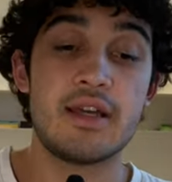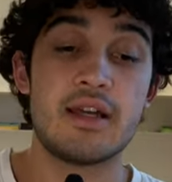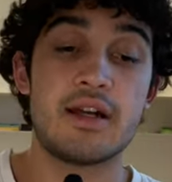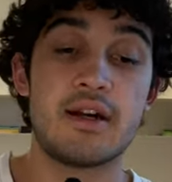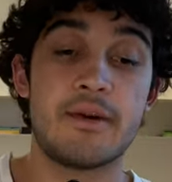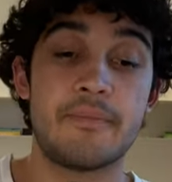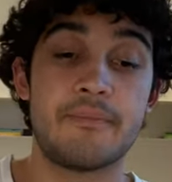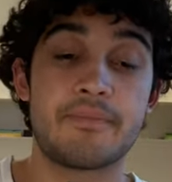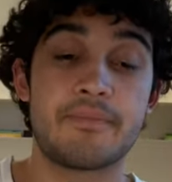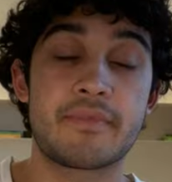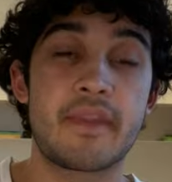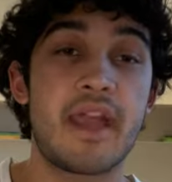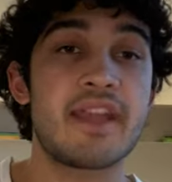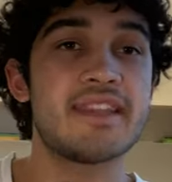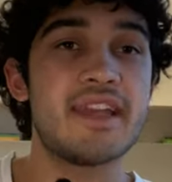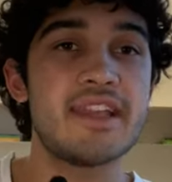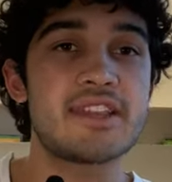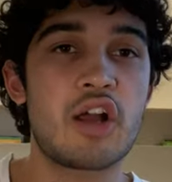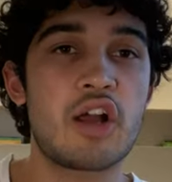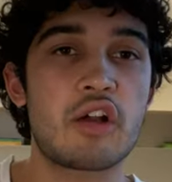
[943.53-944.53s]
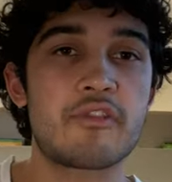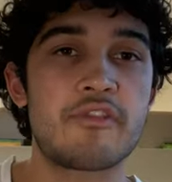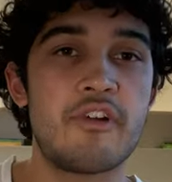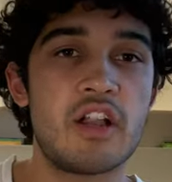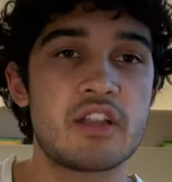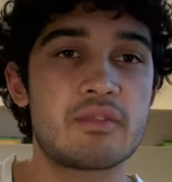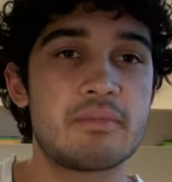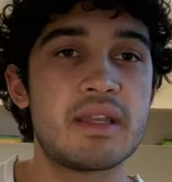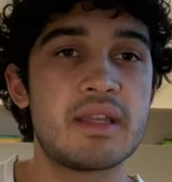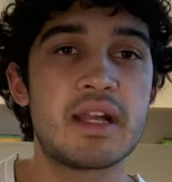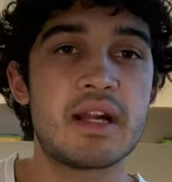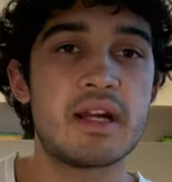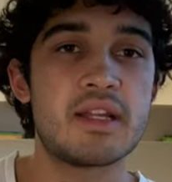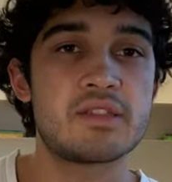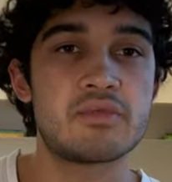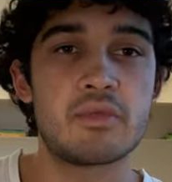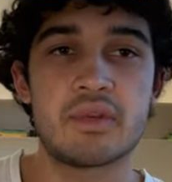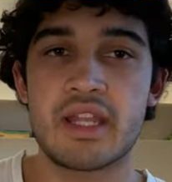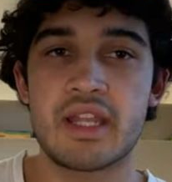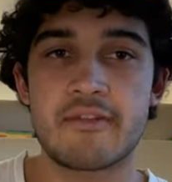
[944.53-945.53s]
I say it's our fault
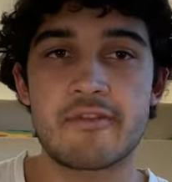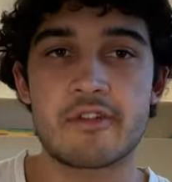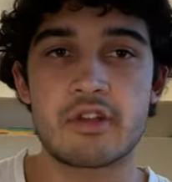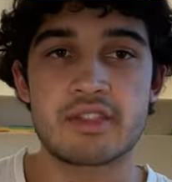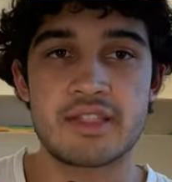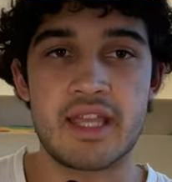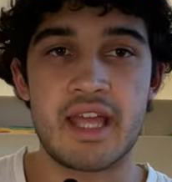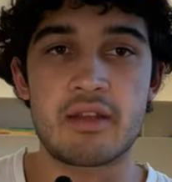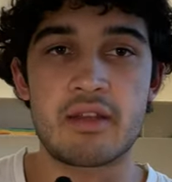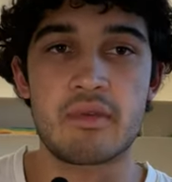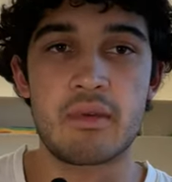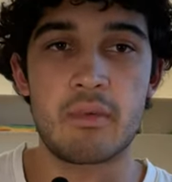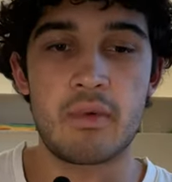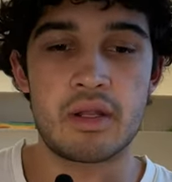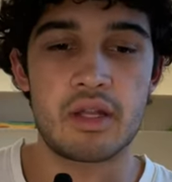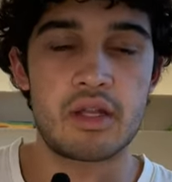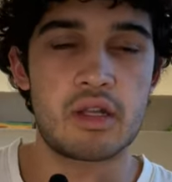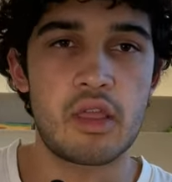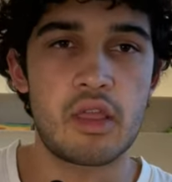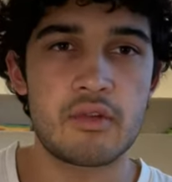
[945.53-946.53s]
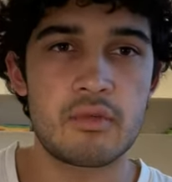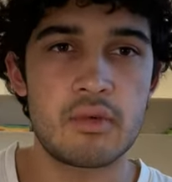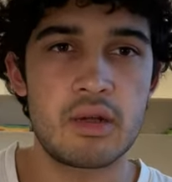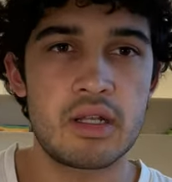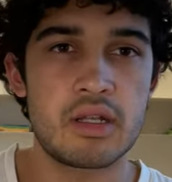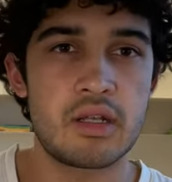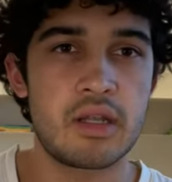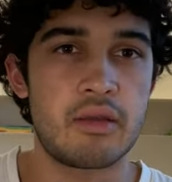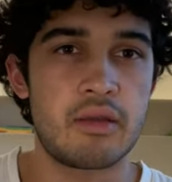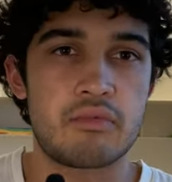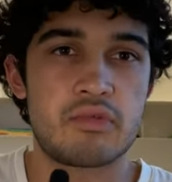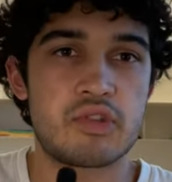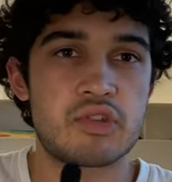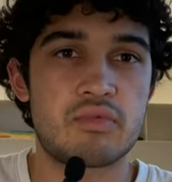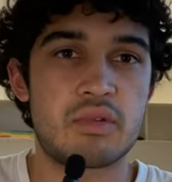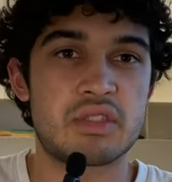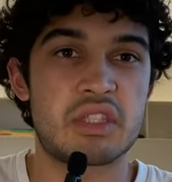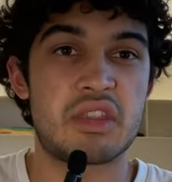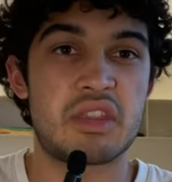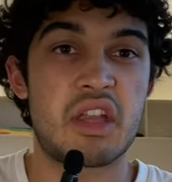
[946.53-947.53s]
because we never said we wanted another one. It
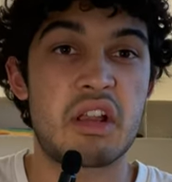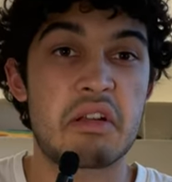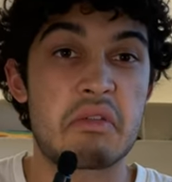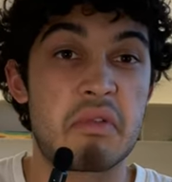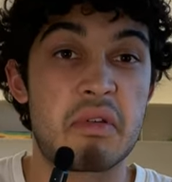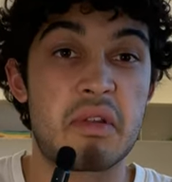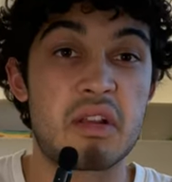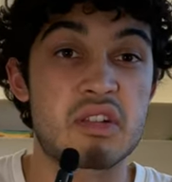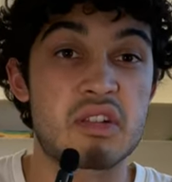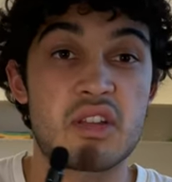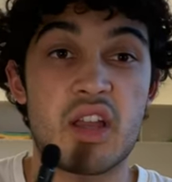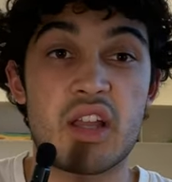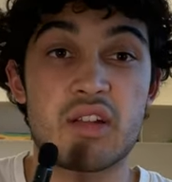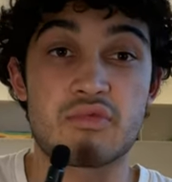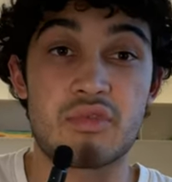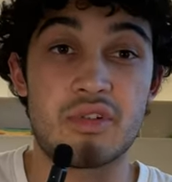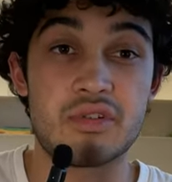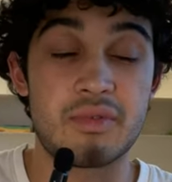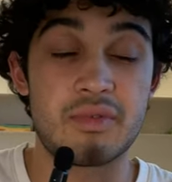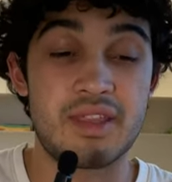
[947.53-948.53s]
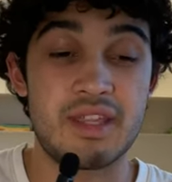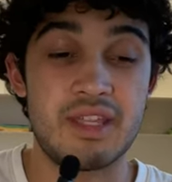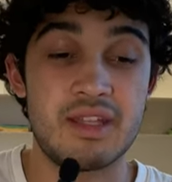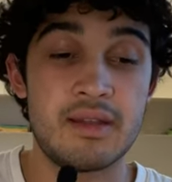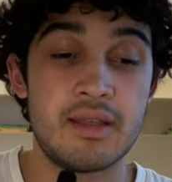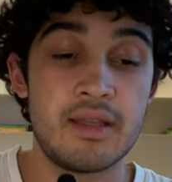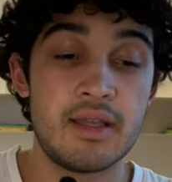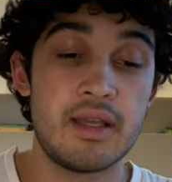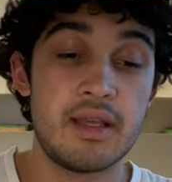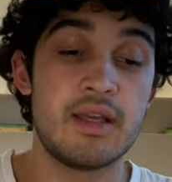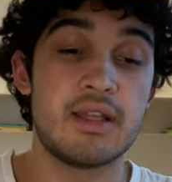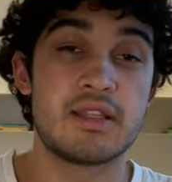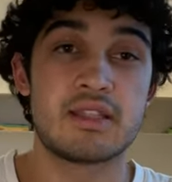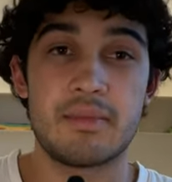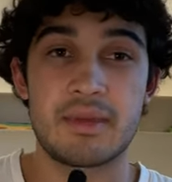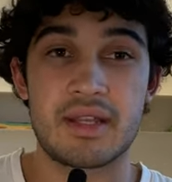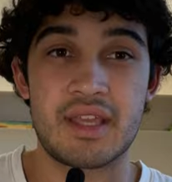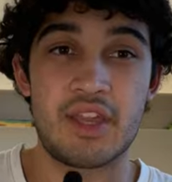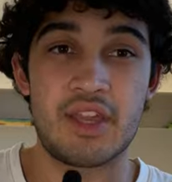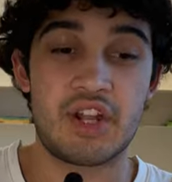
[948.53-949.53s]
just wasn't there and we just kind of rolled with it. It's
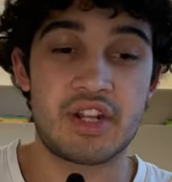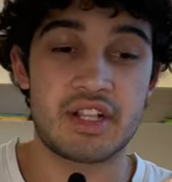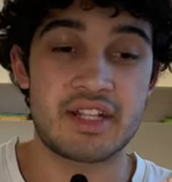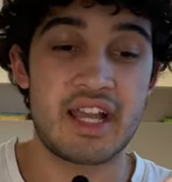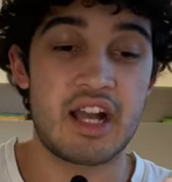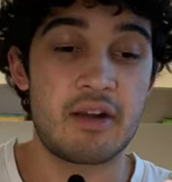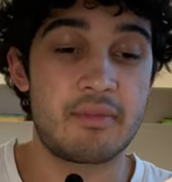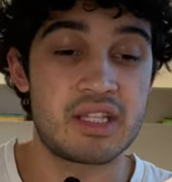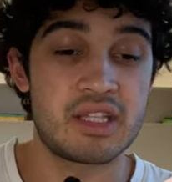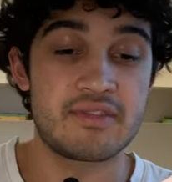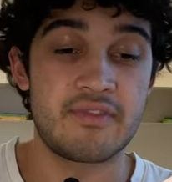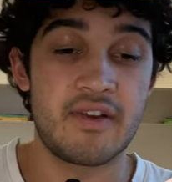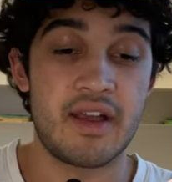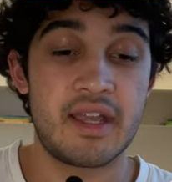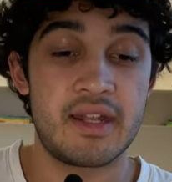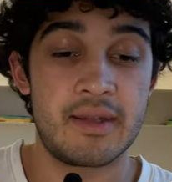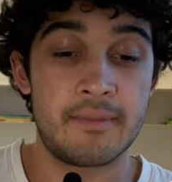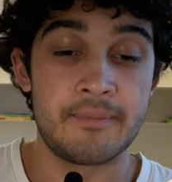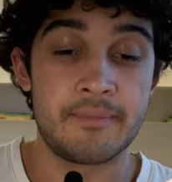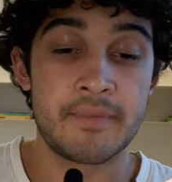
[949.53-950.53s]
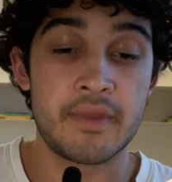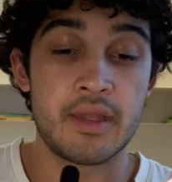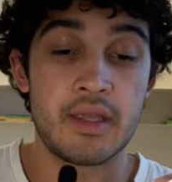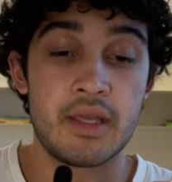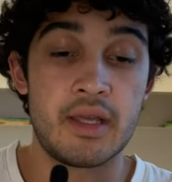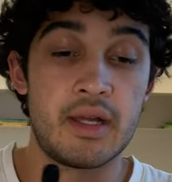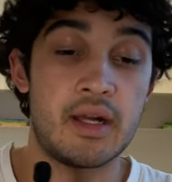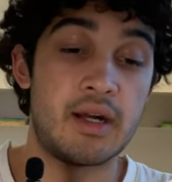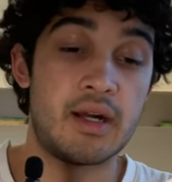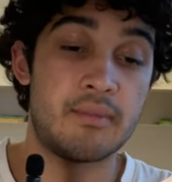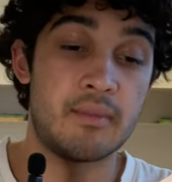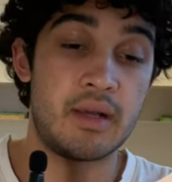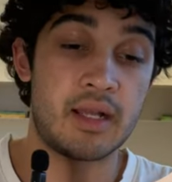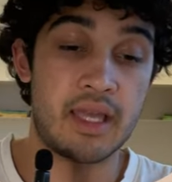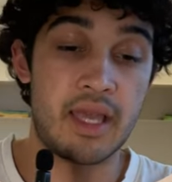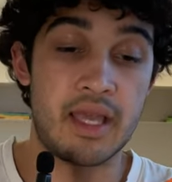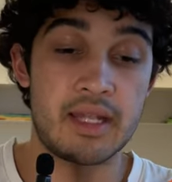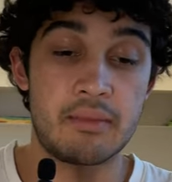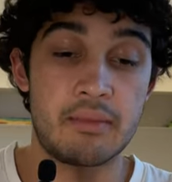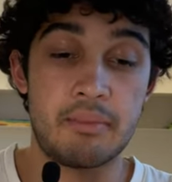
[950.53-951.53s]
a bit chaotic now, but it's fine.
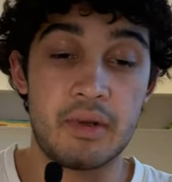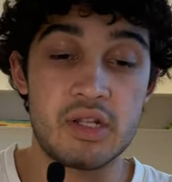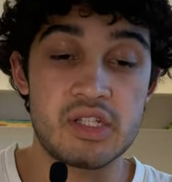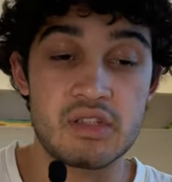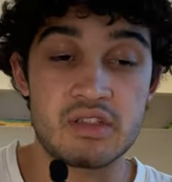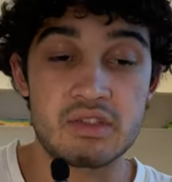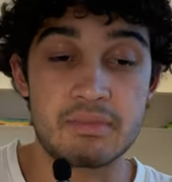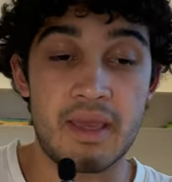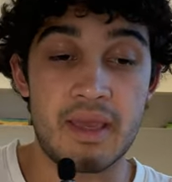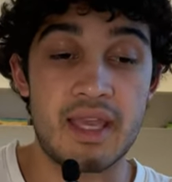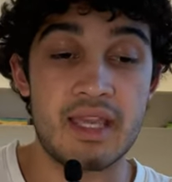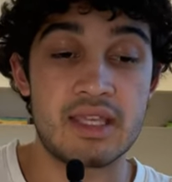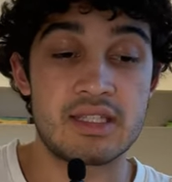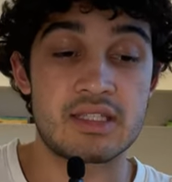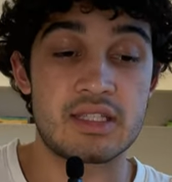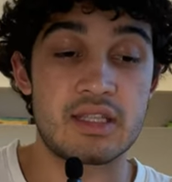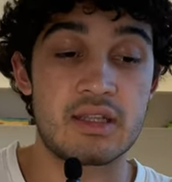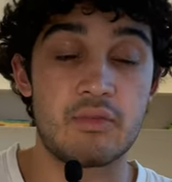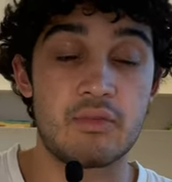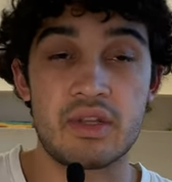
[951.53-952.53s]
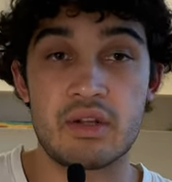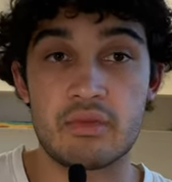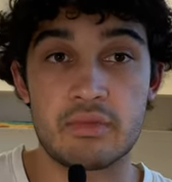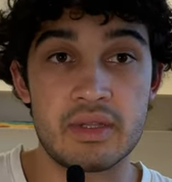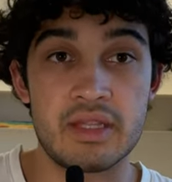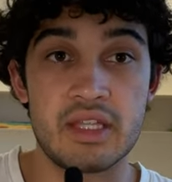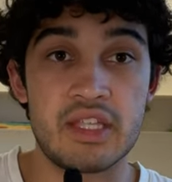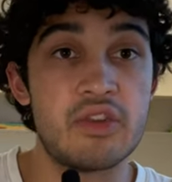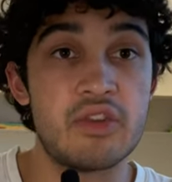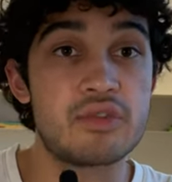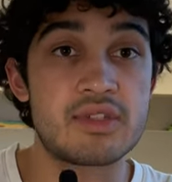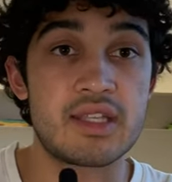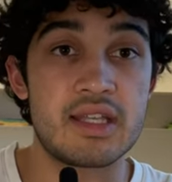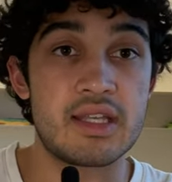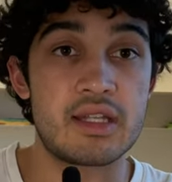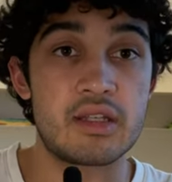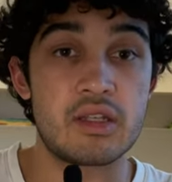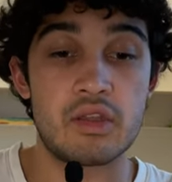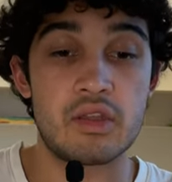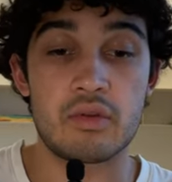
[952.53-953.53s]
Again, a bunch of space. We don't really use
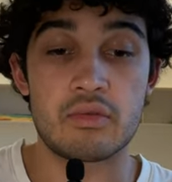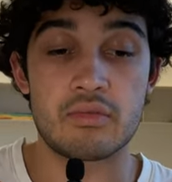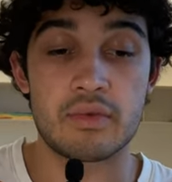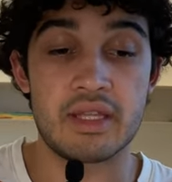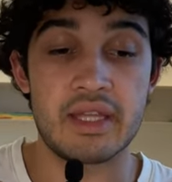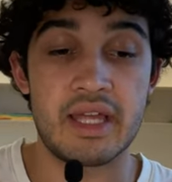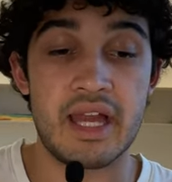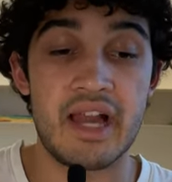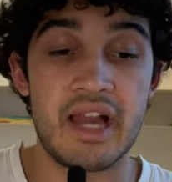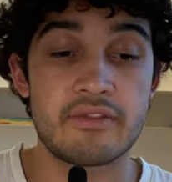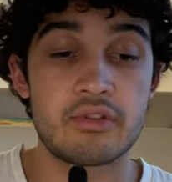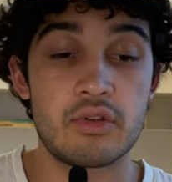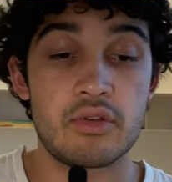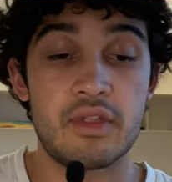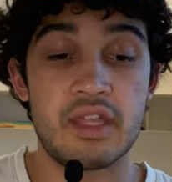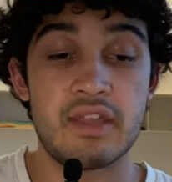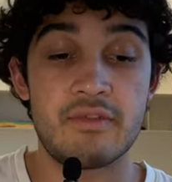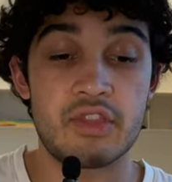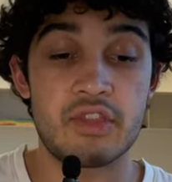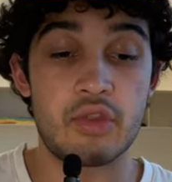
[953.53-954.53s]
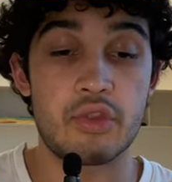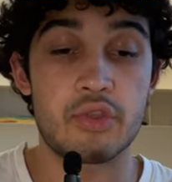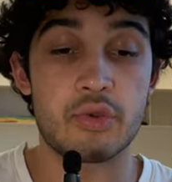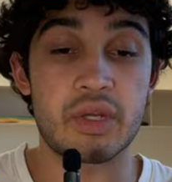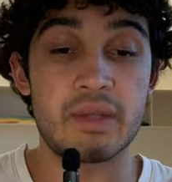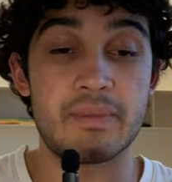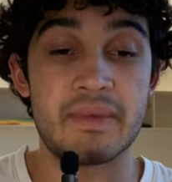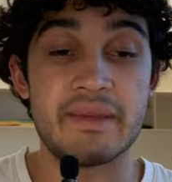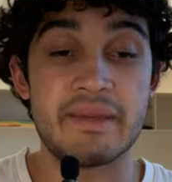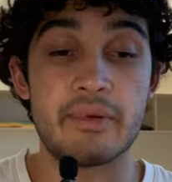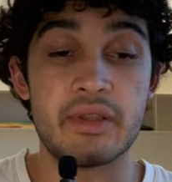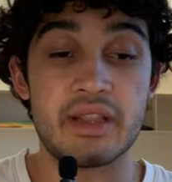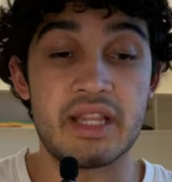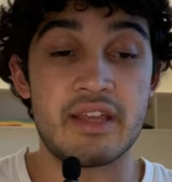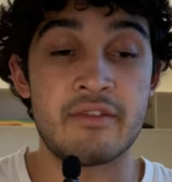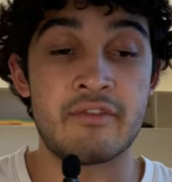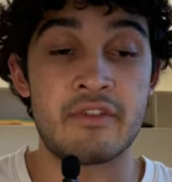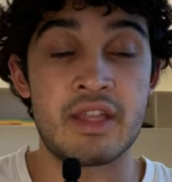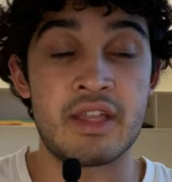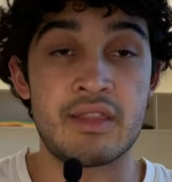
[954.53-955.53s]
it. You don't really have to, even though 3 people
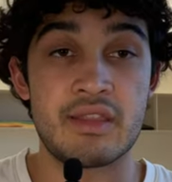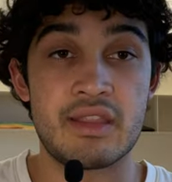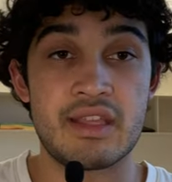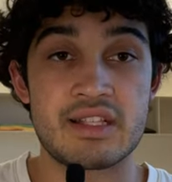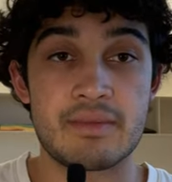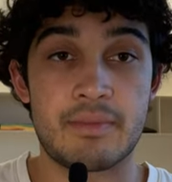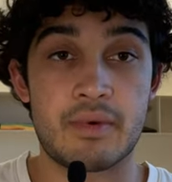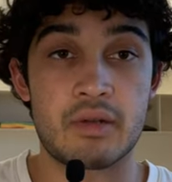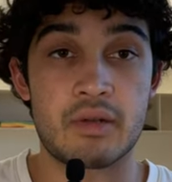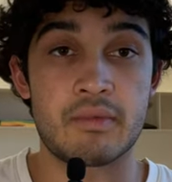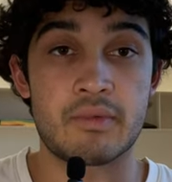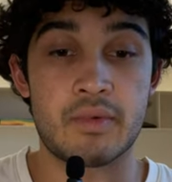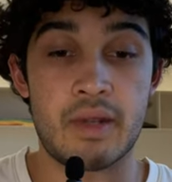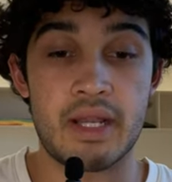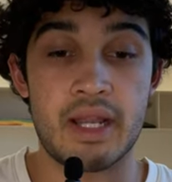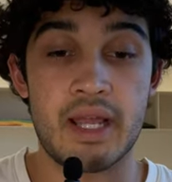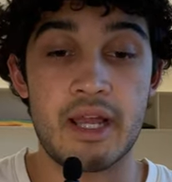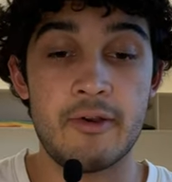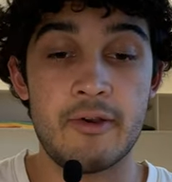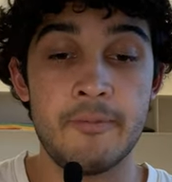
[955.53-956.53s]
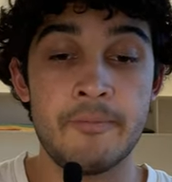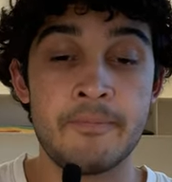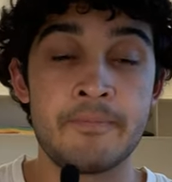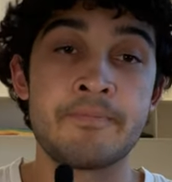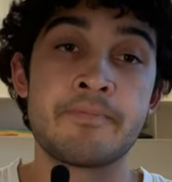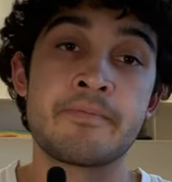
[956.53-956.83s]
live in this apartment right now.